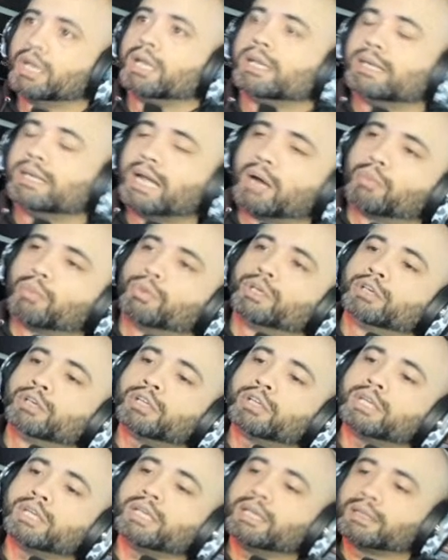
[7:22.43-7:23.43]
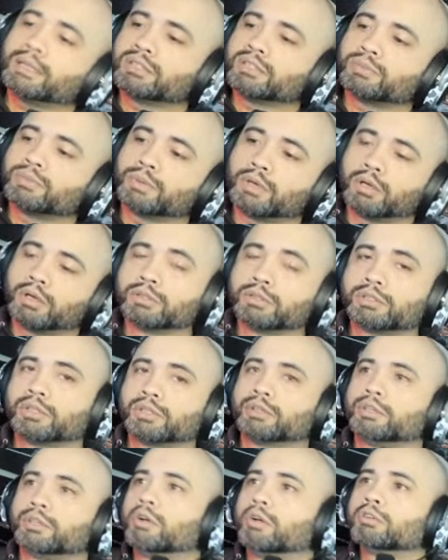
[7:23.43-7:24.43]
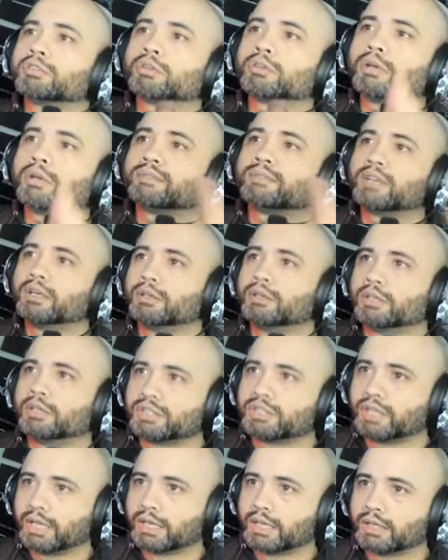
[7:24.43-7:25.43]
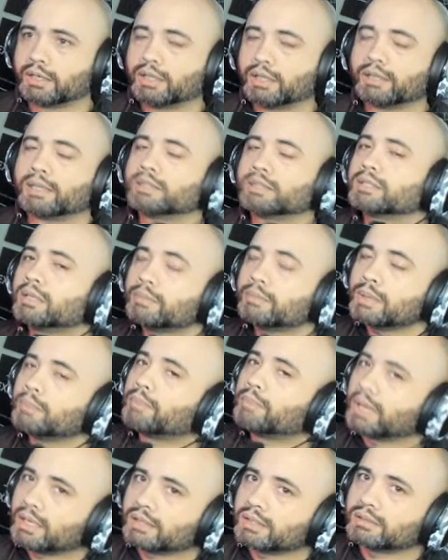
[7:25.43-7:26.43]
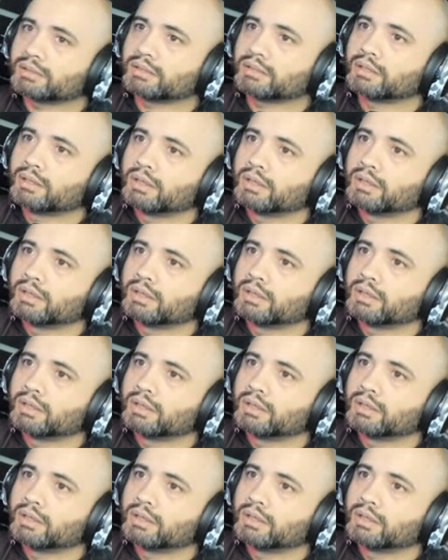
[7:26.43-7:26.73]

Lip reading: Now, when you're looking at this one also, you also have to understand that's going to be based